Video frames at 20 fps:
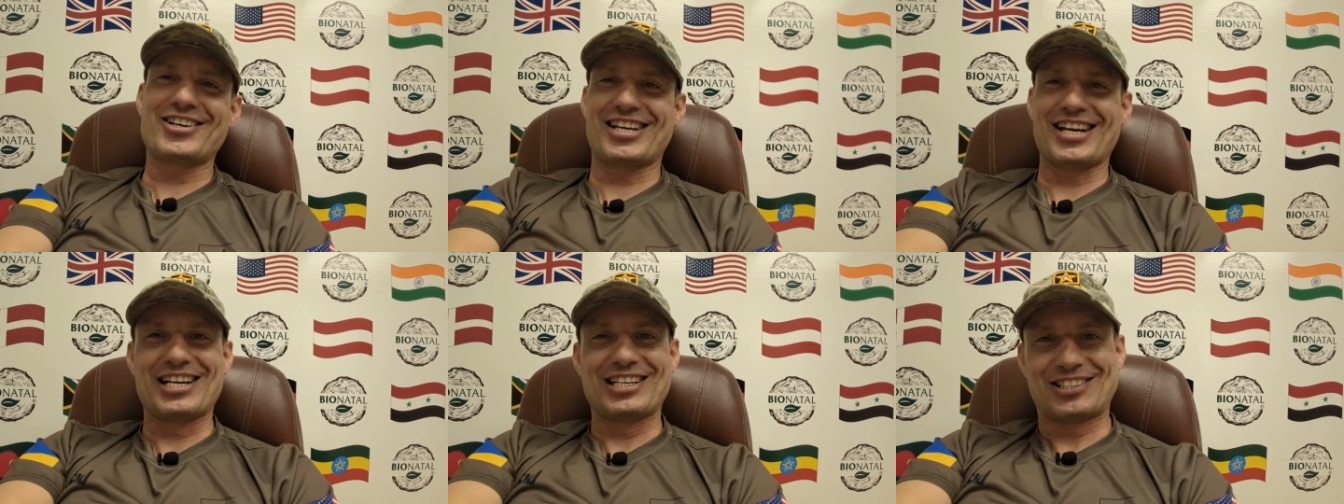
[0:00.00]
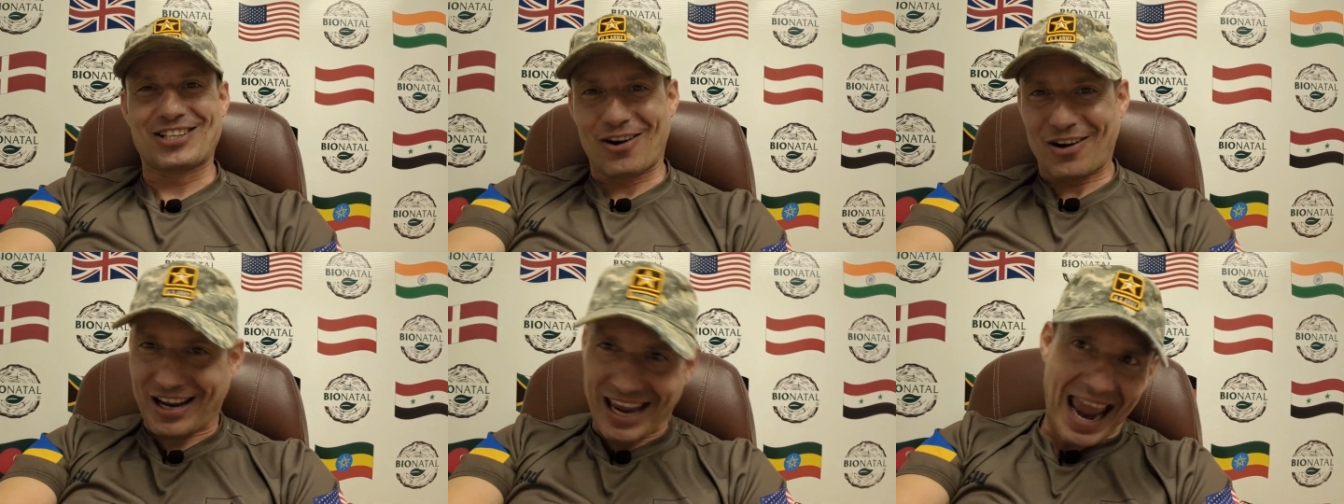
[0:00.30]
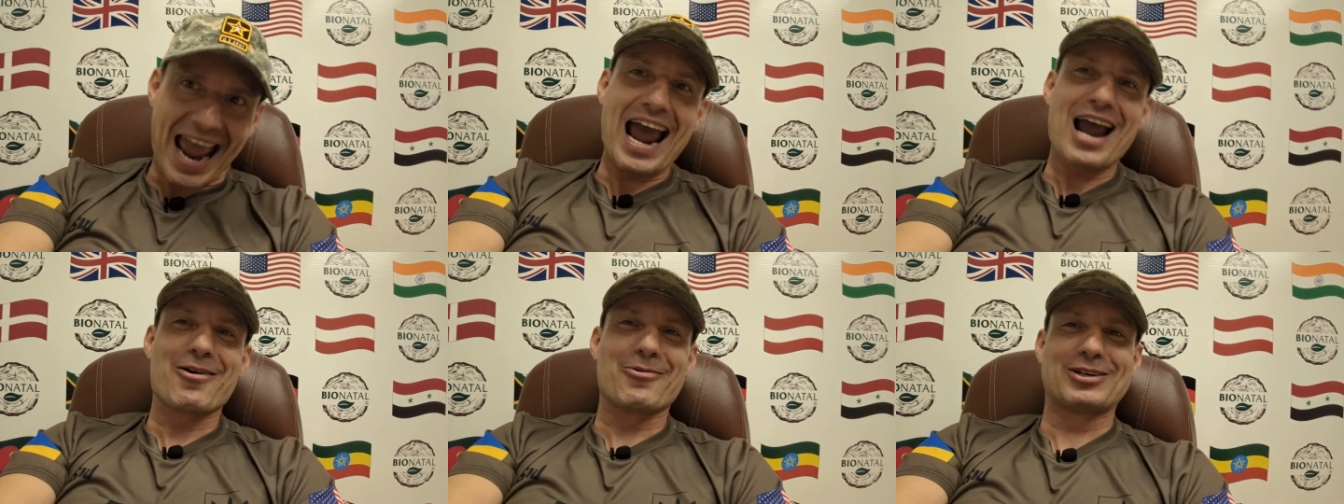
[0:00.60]
she's
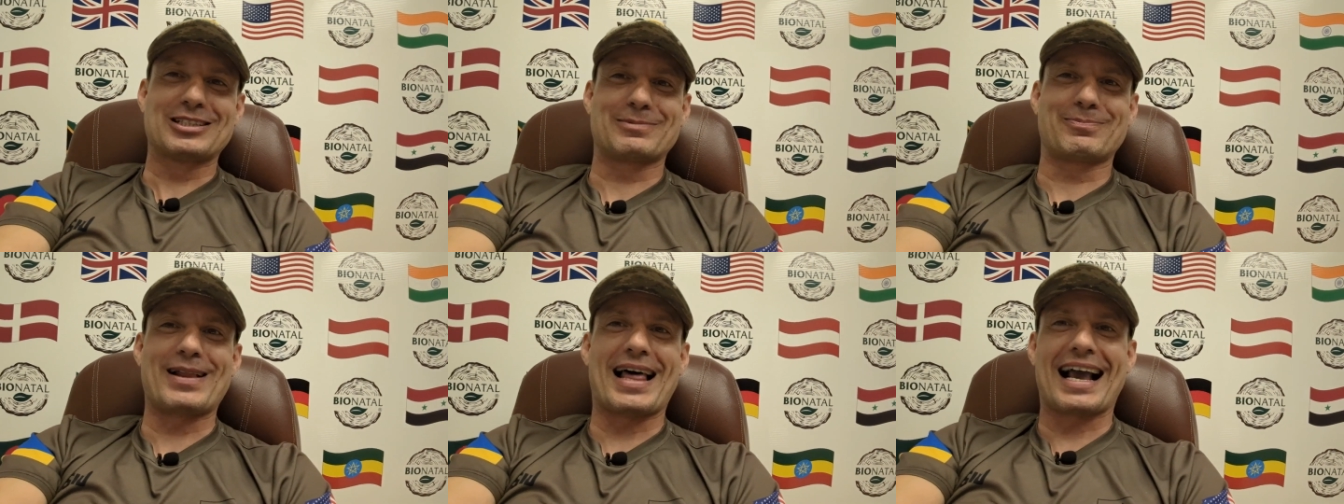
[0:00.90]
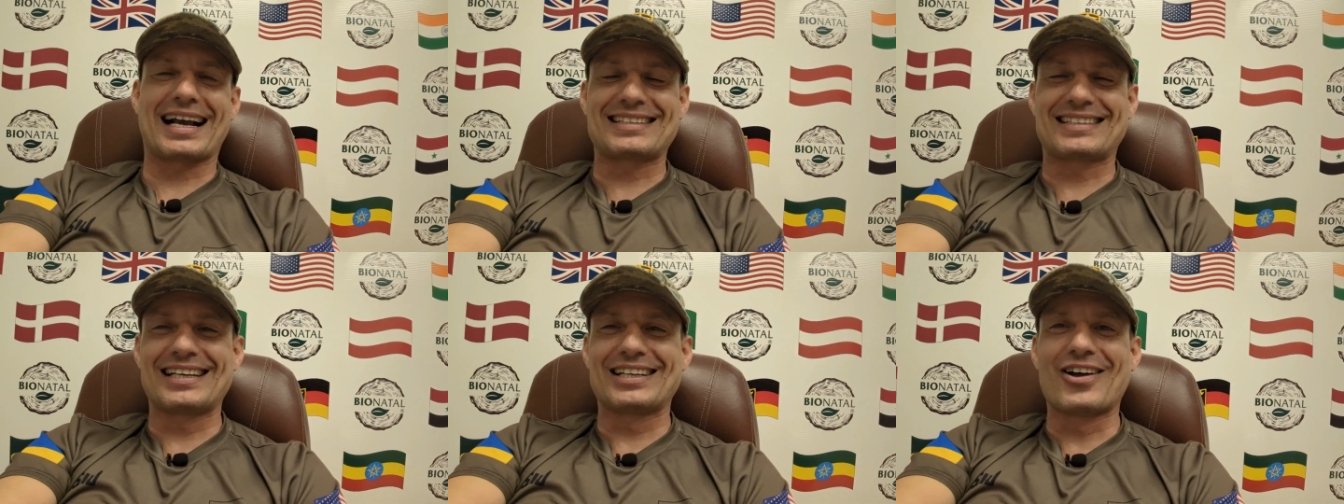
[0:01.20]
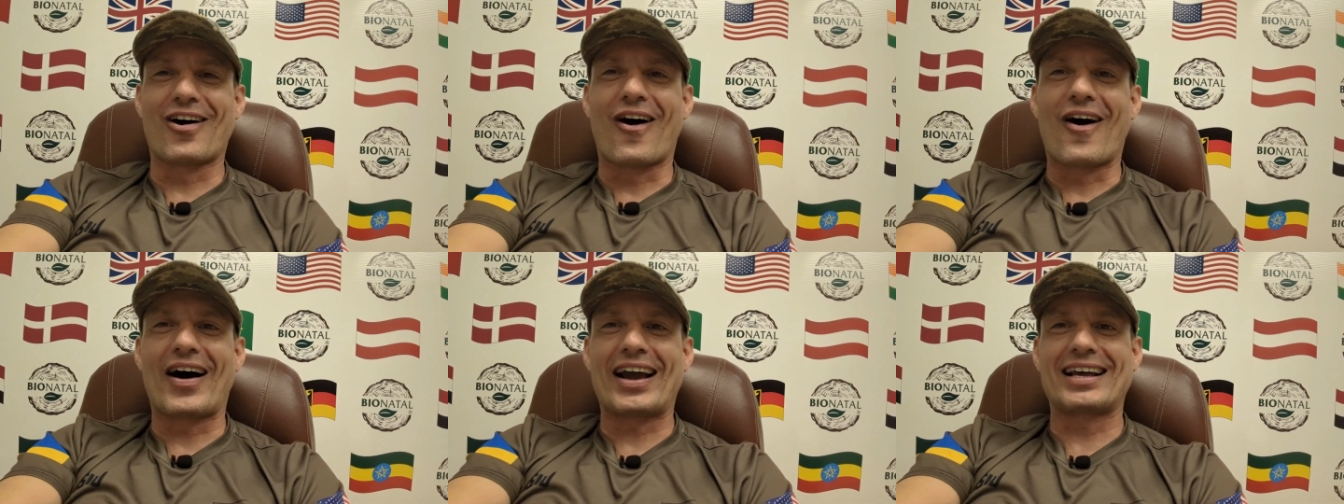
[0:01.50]
okay with black
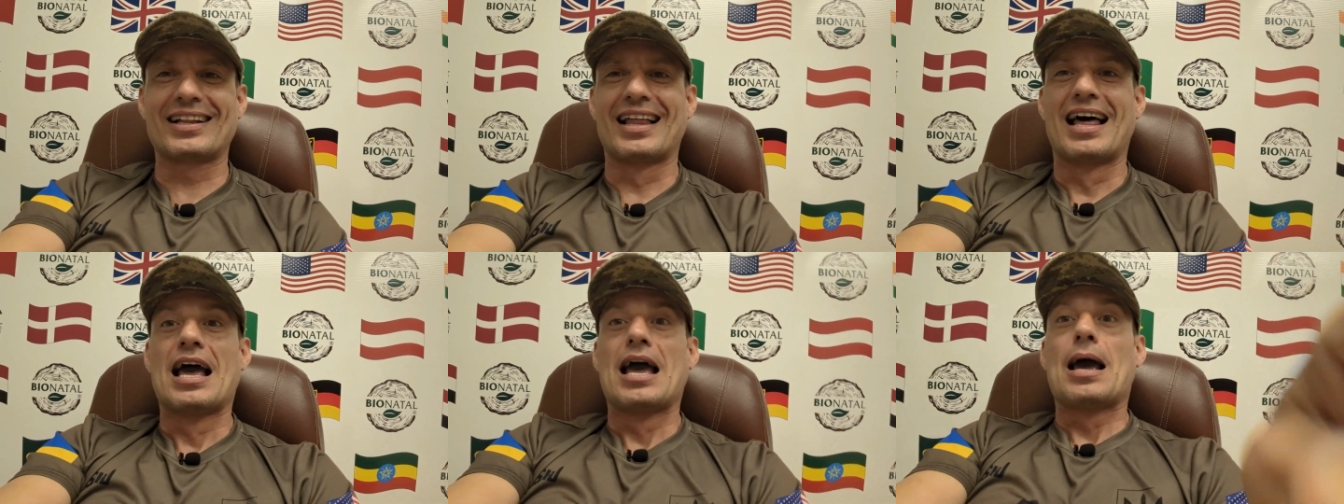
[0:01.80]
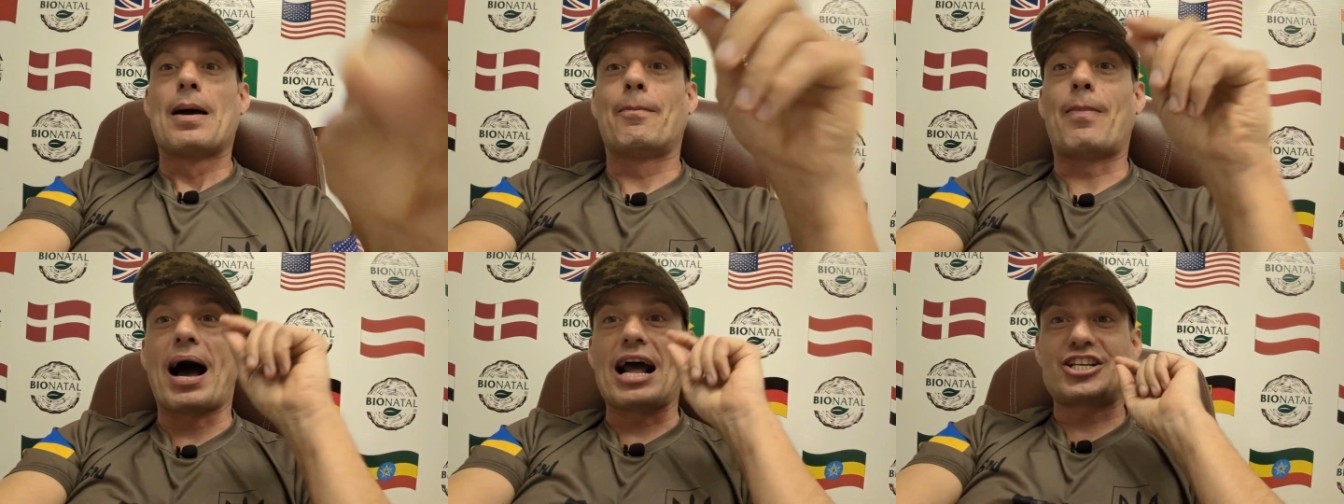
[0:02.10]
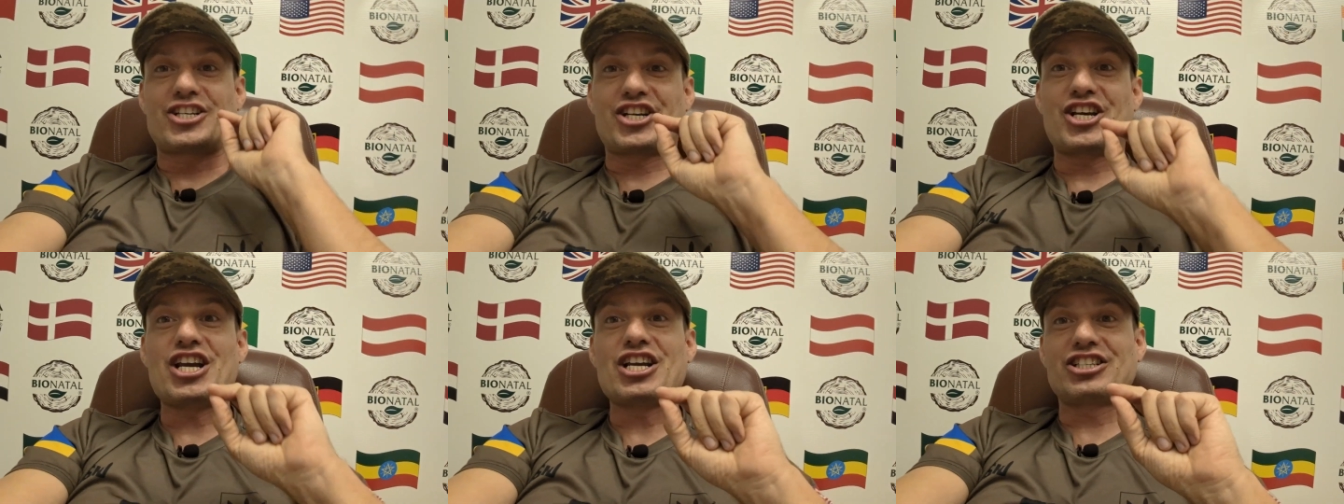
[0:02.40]
seed oil,
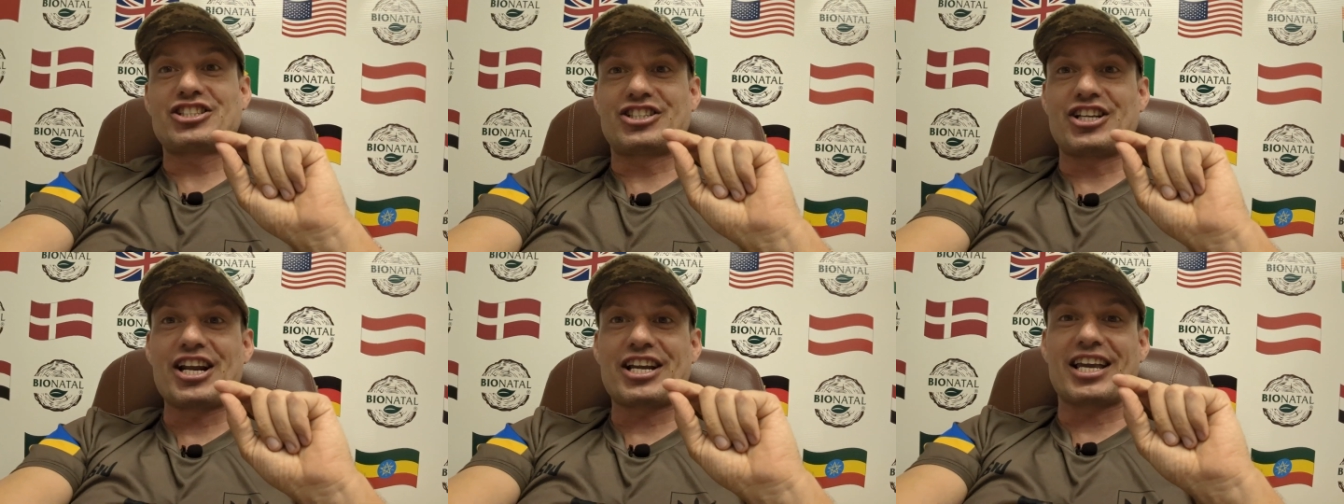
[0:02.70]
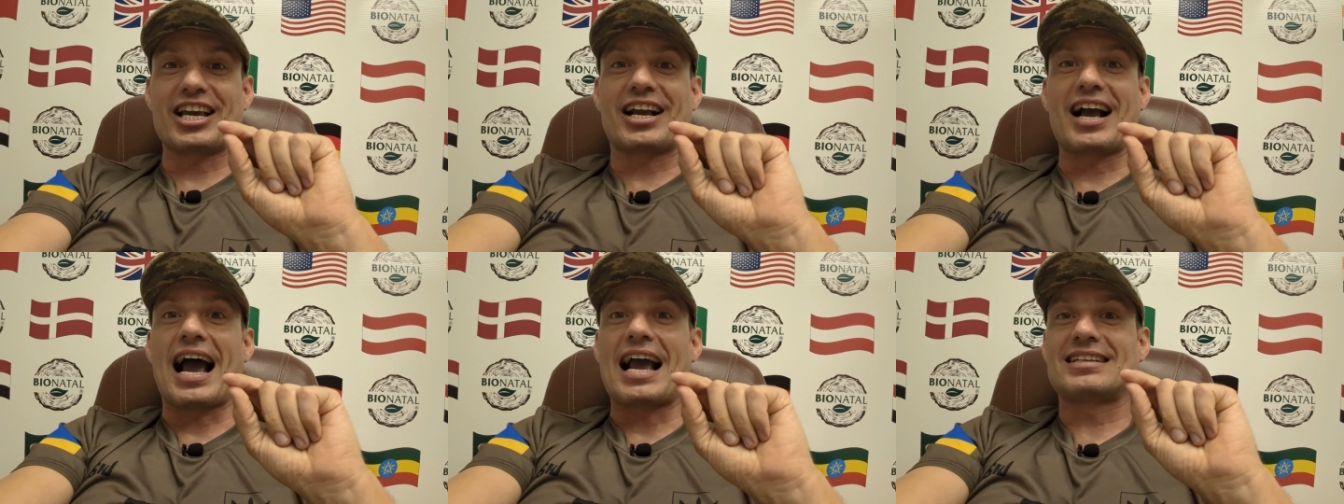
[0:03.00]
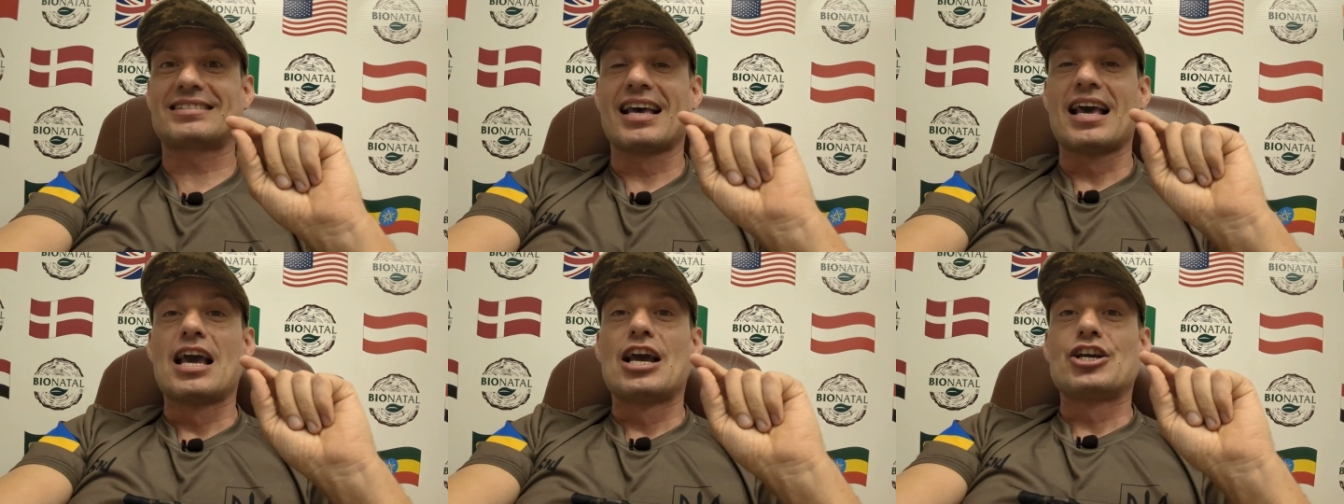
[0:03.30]
but she is tricky,
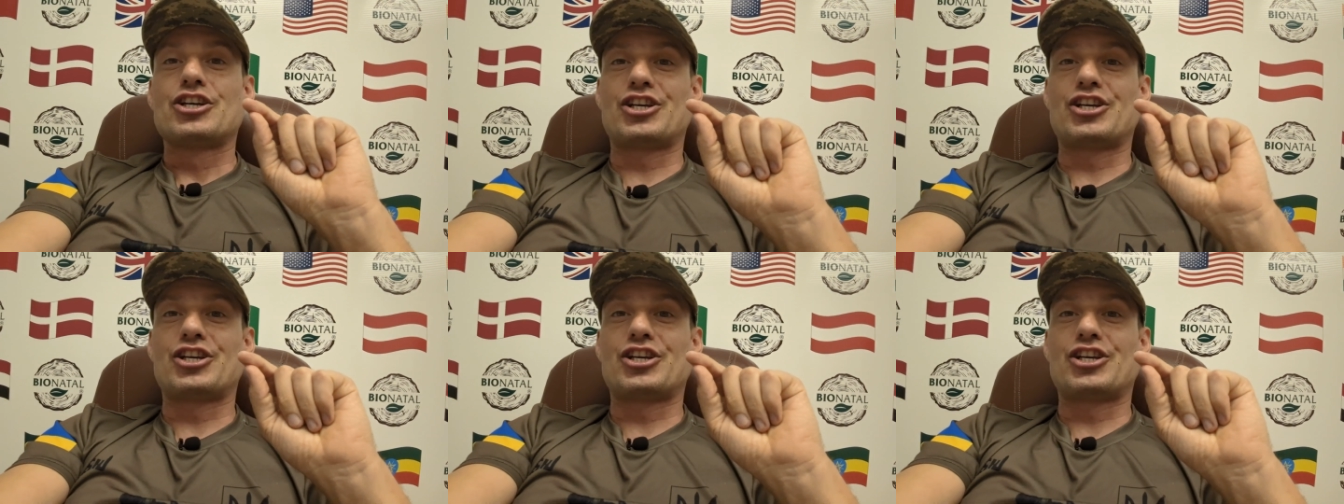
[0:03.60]
guys.